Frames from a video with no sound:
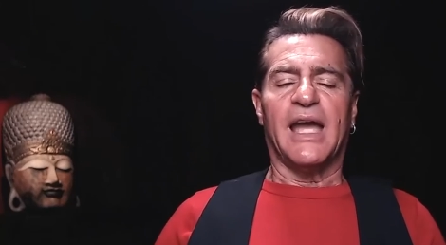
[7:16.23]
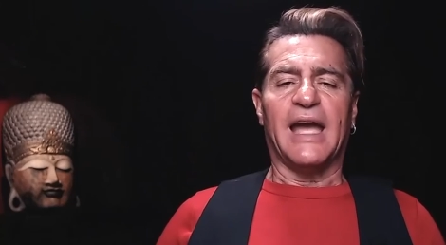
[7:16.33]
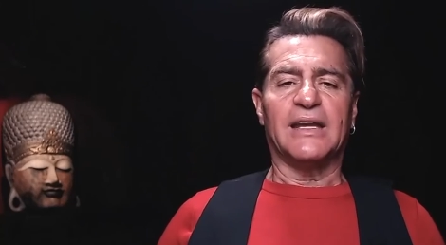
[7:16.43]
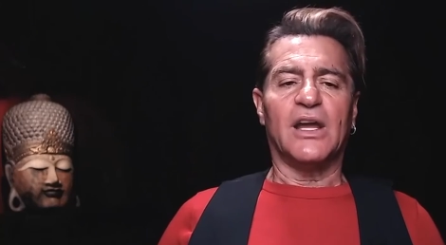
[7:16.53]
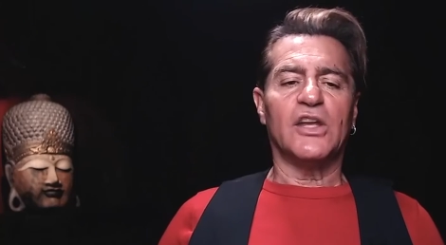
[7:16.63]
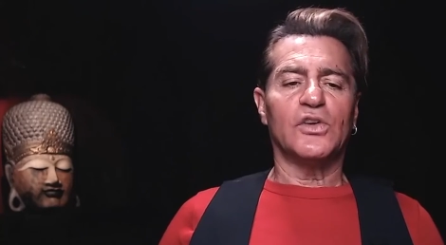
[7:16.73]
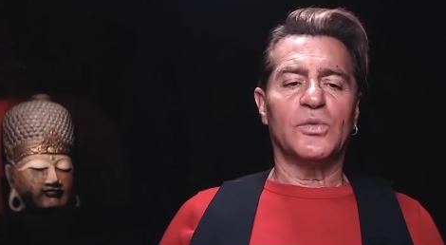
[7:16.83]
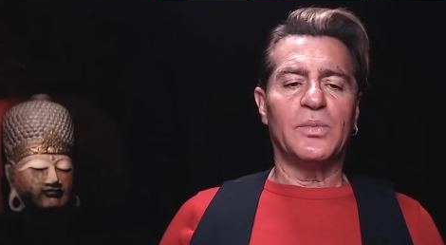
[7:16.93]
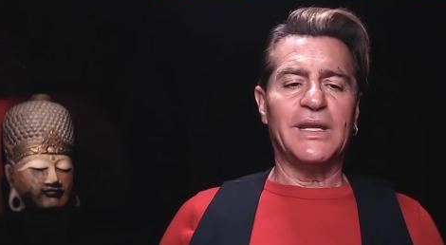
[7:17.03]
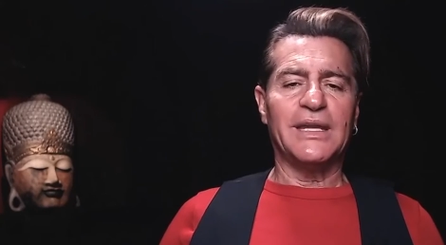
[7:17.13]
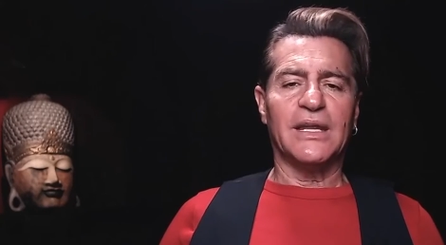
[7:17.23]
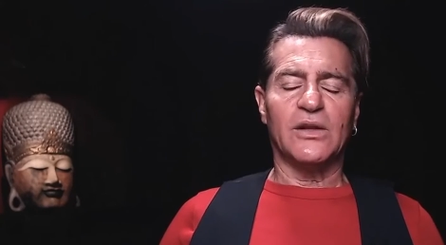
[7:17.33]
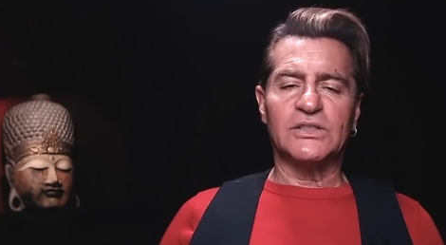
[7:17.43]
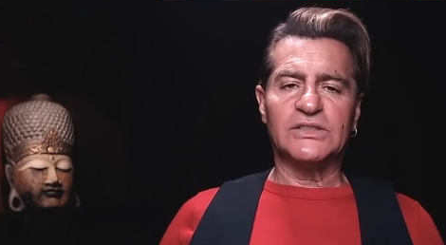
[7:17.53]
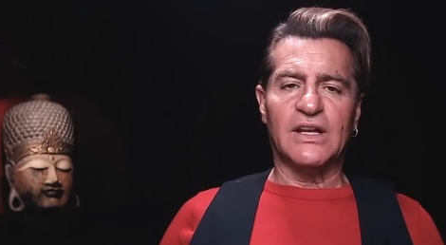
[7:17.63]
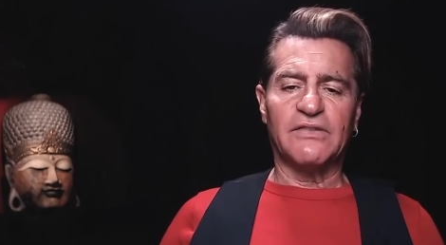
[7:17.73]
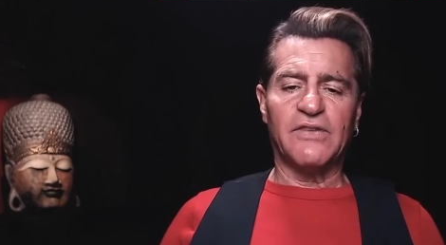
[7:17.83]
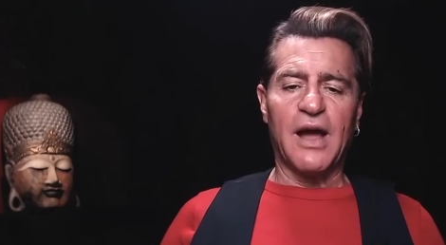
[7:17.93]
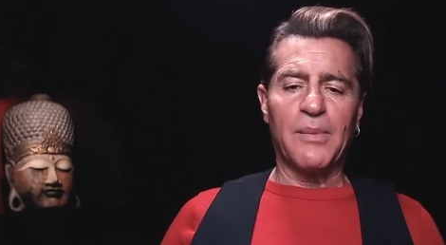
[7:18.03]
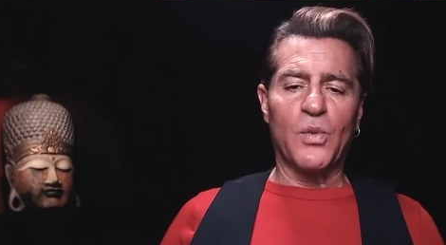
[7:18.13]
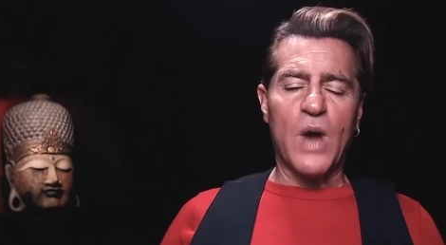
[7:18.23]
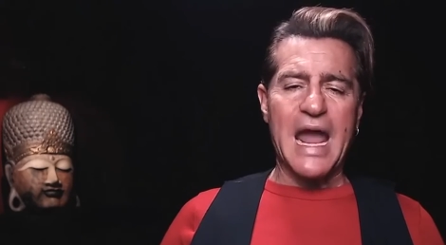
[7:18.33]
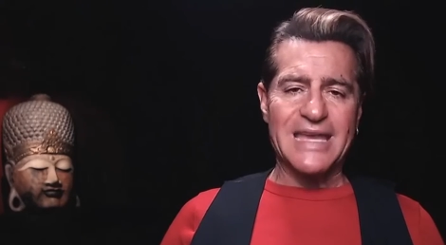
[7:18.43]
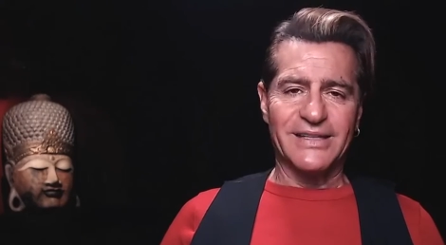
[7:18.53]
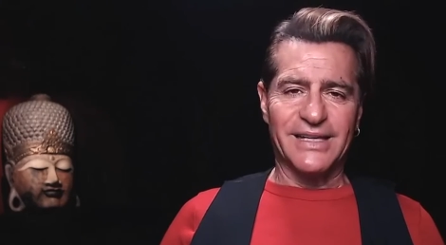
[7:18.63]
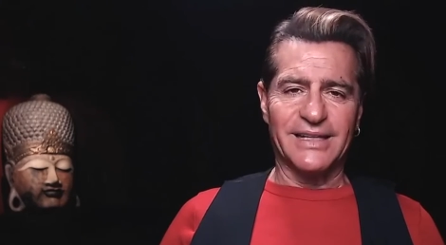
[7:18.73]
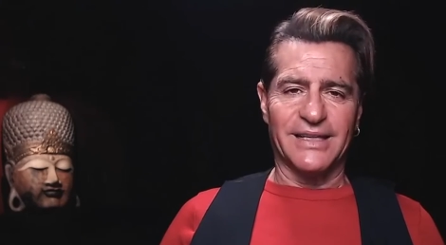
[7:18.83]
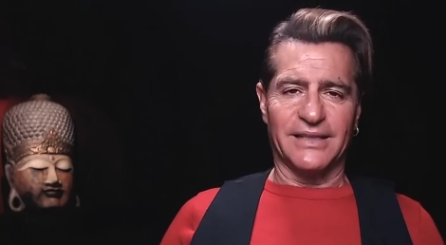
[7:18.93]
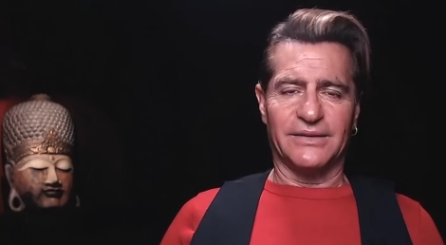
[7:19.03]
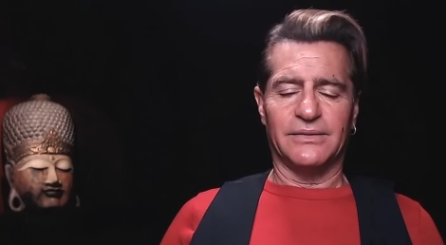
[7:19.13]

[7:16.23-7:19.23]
Speaker 1: and now you're beating yourself up why you did it.